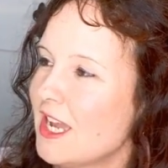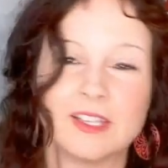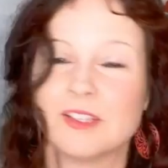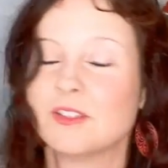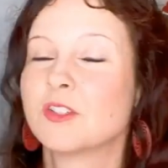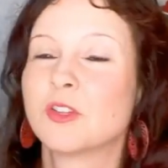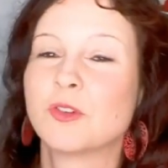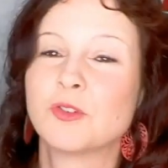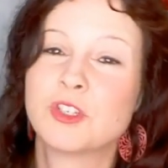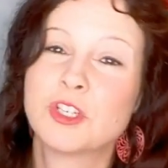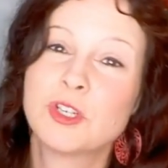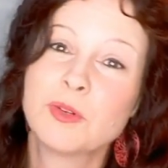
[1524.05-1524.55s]

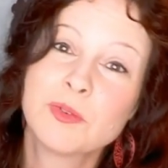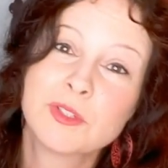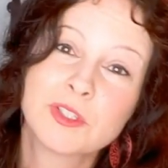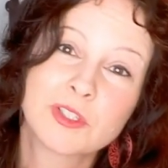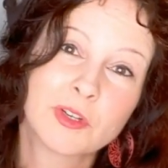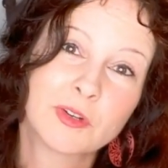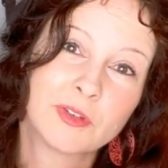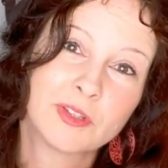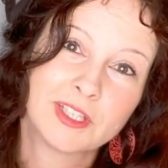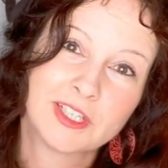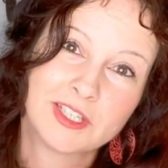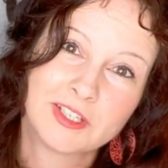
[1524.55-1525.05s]
So she was
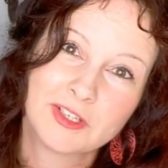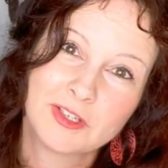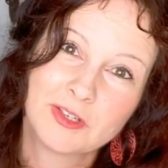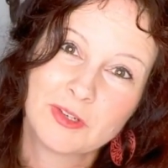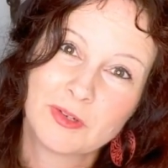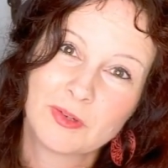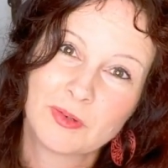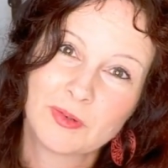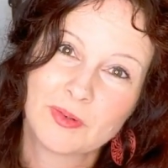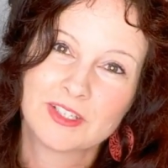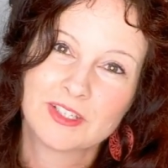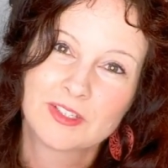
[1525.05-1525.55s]
totally
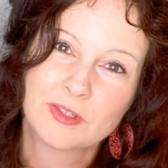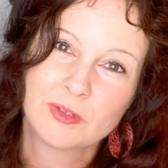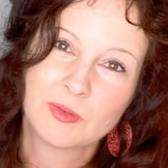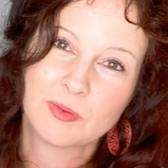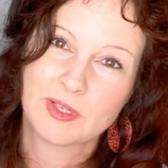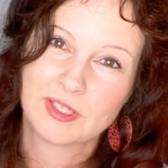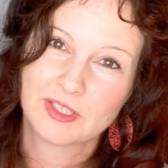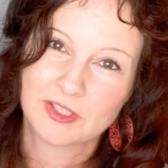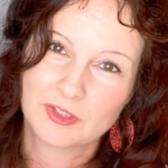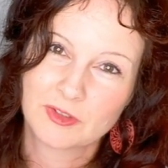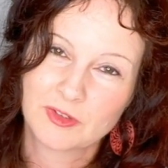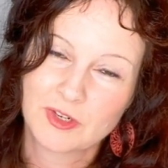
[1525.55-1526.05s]
new to
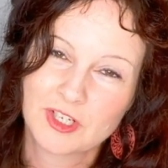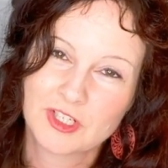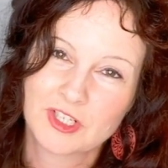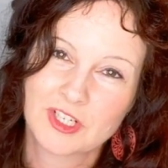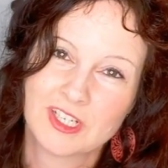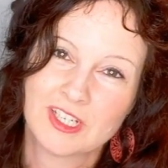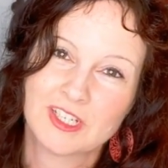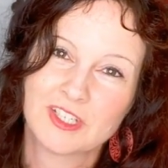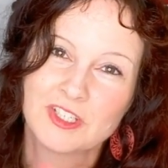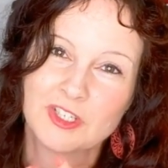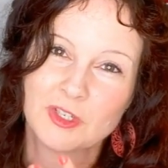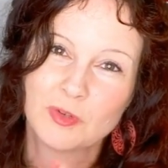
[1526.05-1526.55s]
illustration
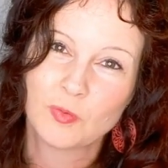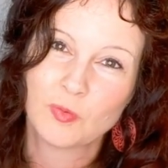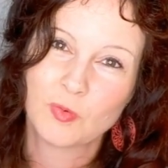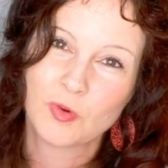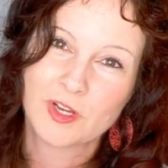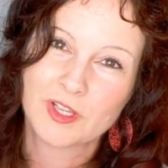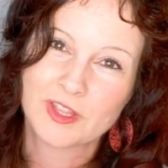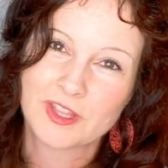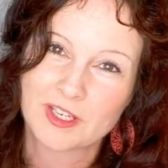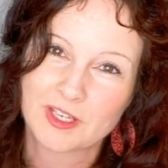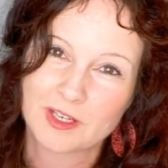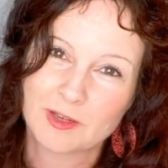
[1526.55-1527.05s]
and she
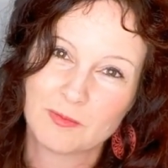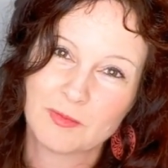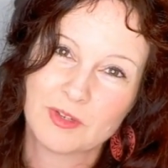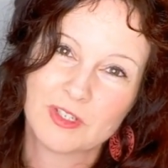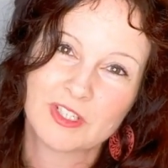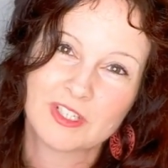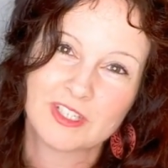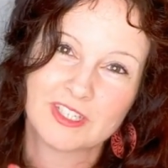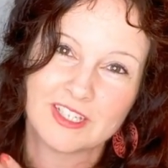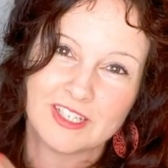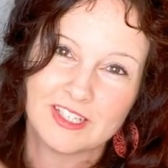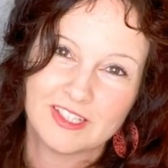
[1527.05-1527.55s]
won the
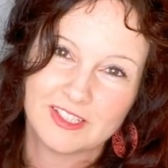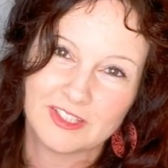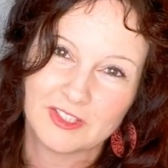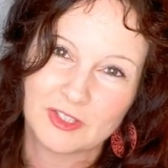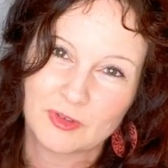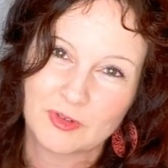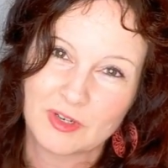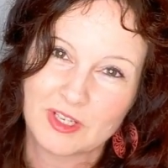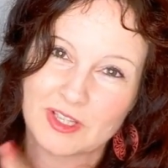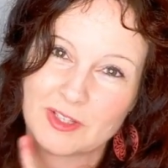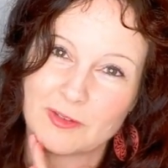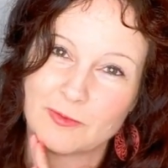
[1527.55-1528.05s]
commission to
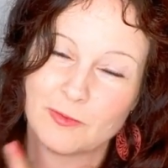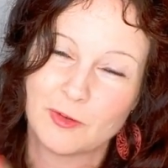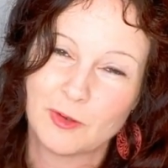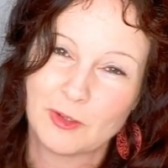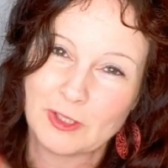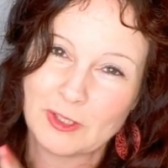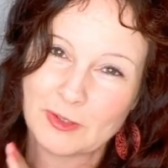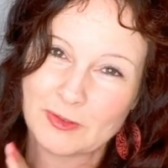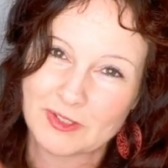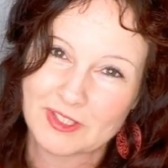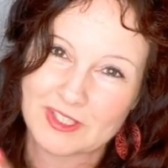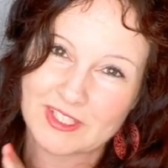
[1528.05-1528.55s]
illustrate the
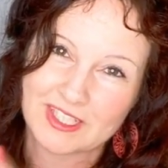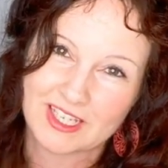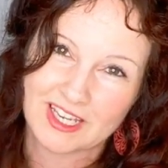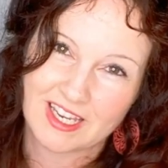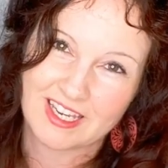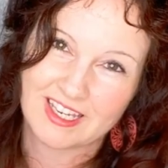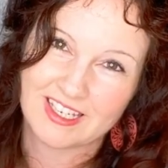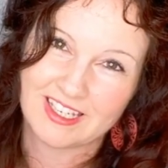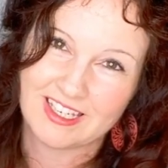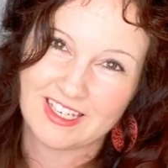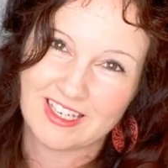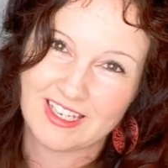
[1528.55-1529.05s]
Folio
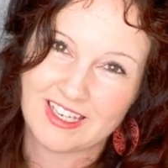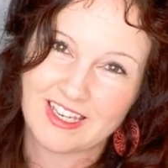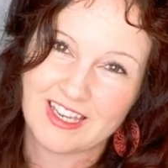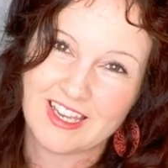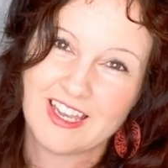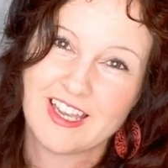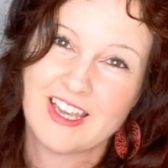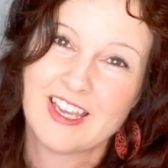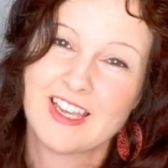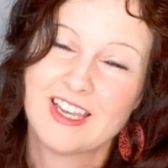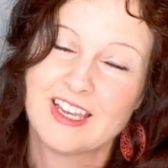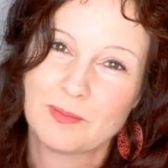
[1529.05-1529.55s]
Society
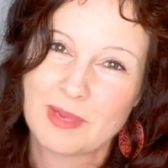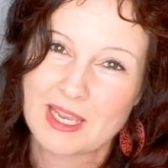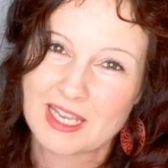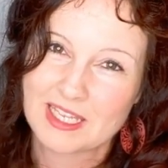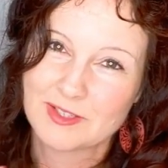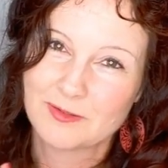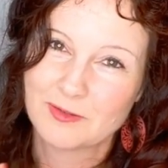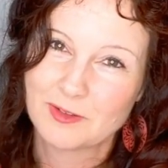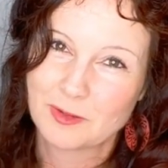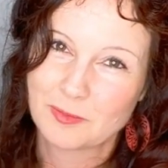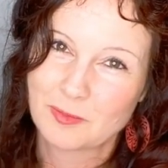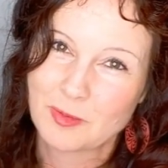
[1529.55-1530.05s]

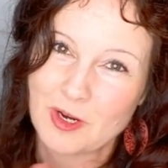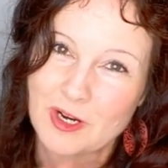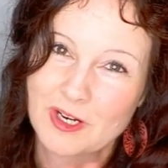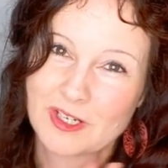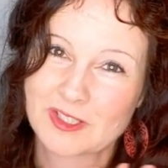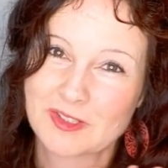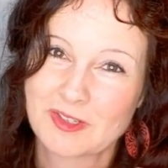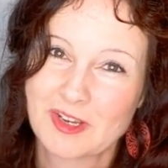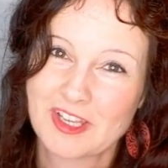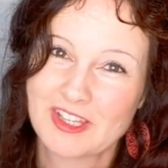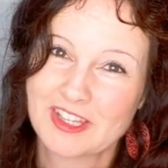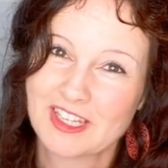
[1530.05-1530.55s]
Mansfield Park.
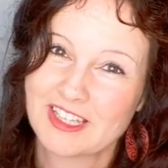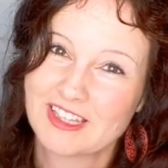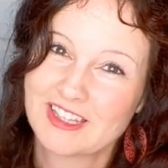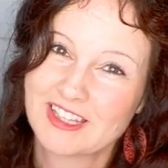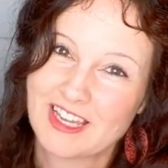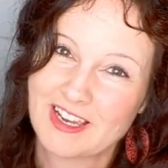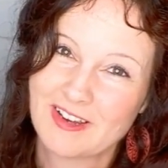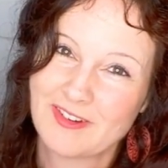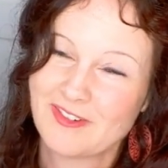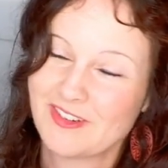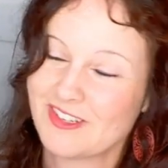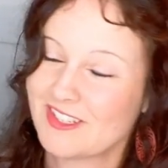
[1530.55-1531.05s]
So I thought
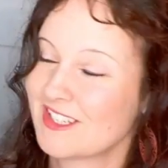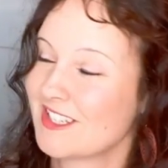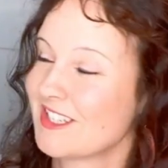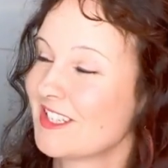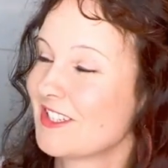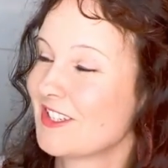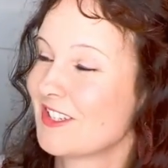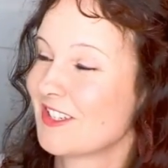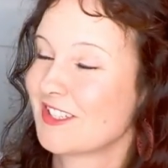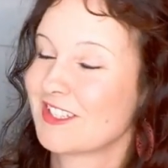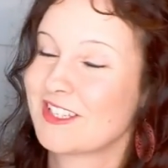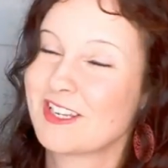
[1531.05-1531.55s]
that was
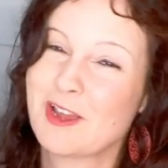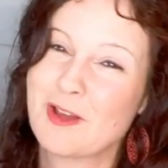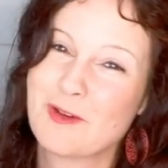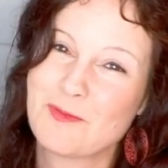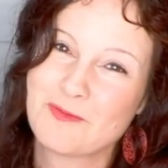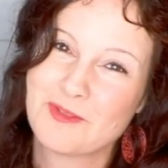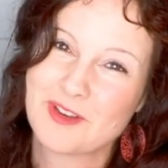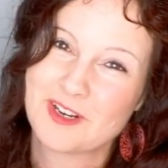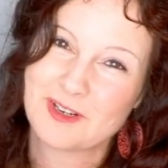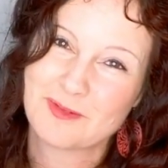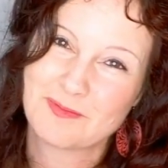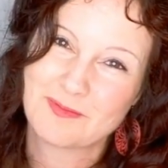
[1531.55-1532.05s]
just
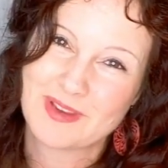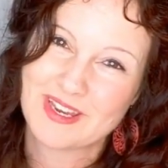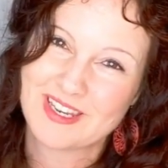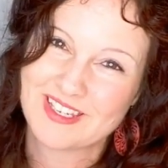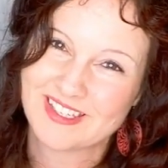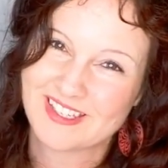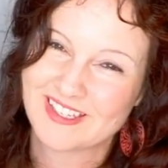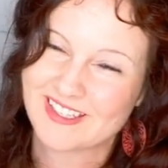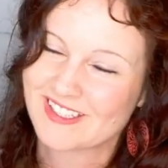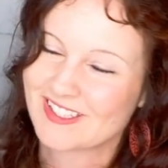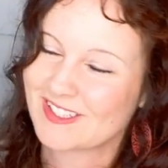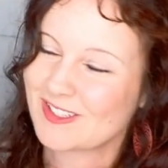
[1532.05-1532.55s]
an
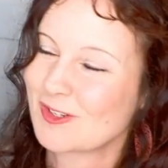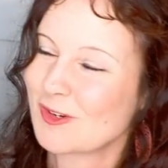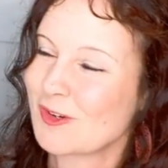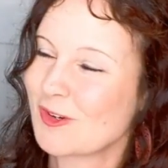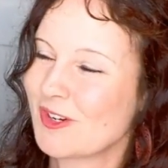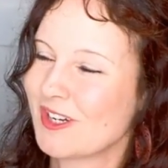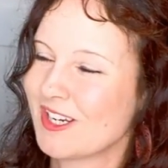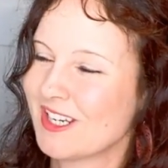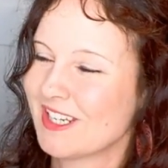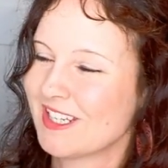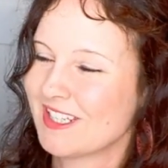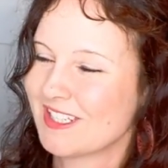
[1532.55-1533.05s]
amazing
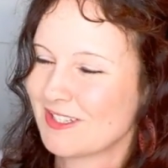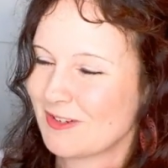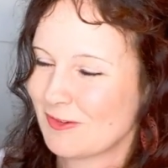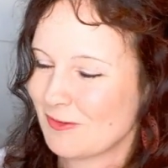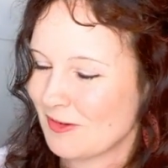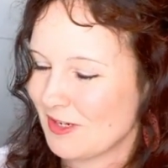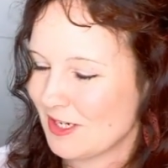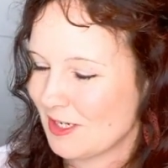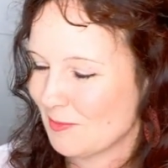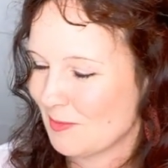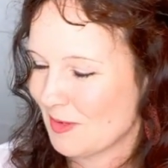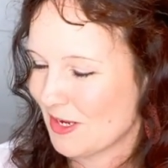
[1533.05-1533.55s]
story to
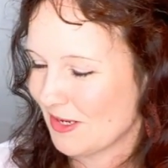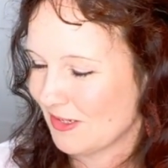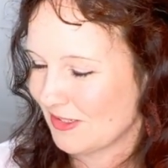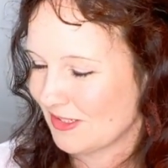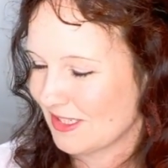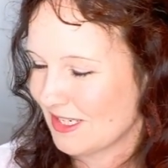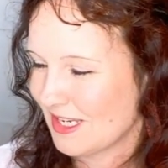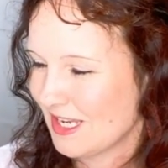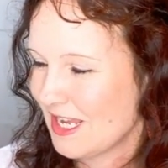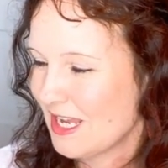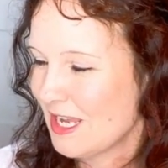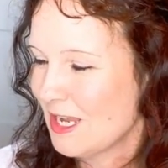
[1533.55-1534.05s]
read
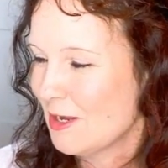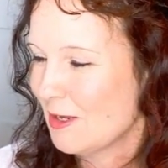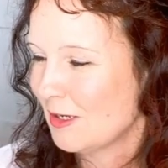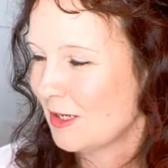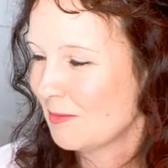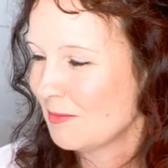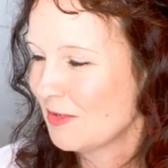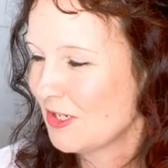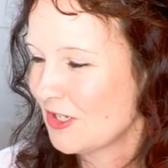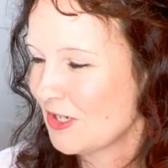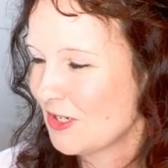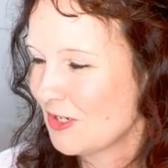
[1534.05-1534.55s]
about.
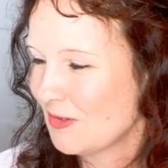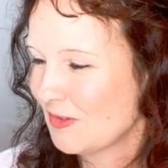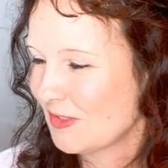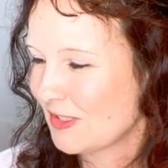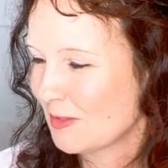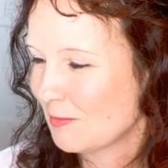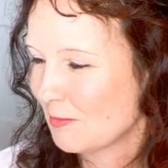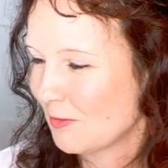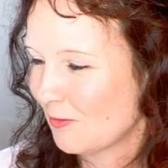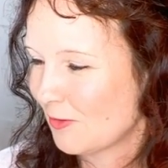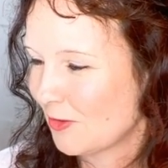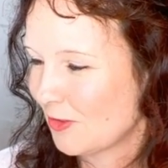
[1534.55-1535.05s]
Let me show you
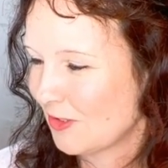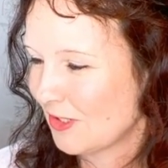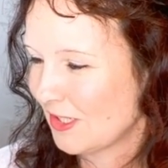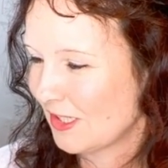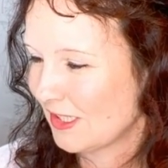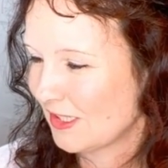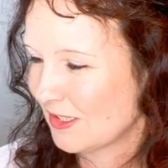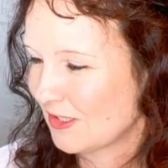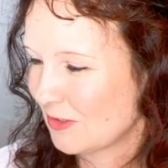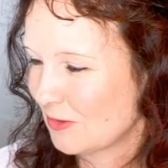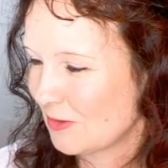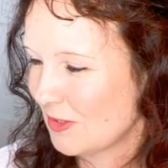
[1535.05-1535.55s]
some of her
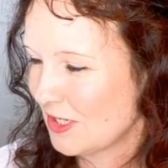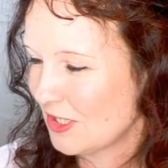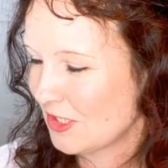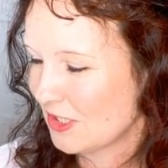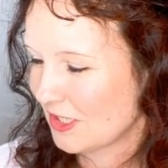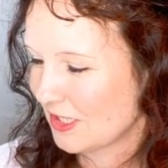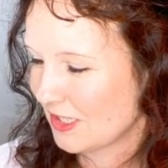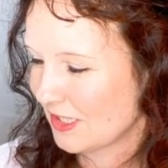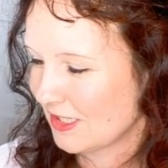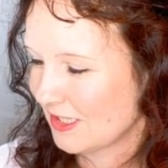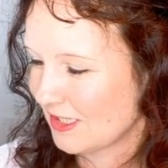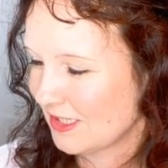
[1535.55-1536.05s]

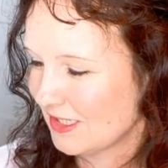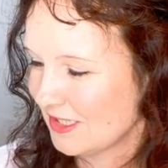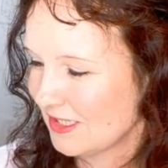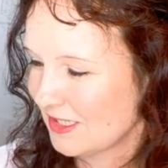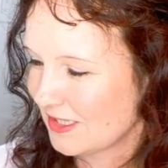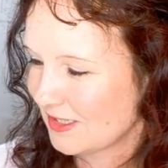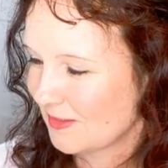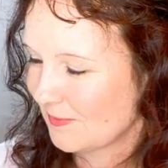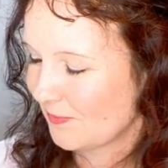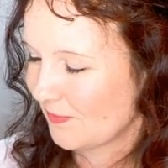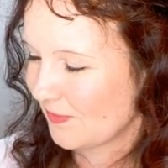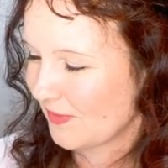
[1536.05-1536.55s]

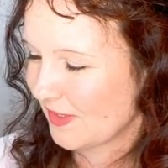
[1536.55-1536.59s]
illustrations.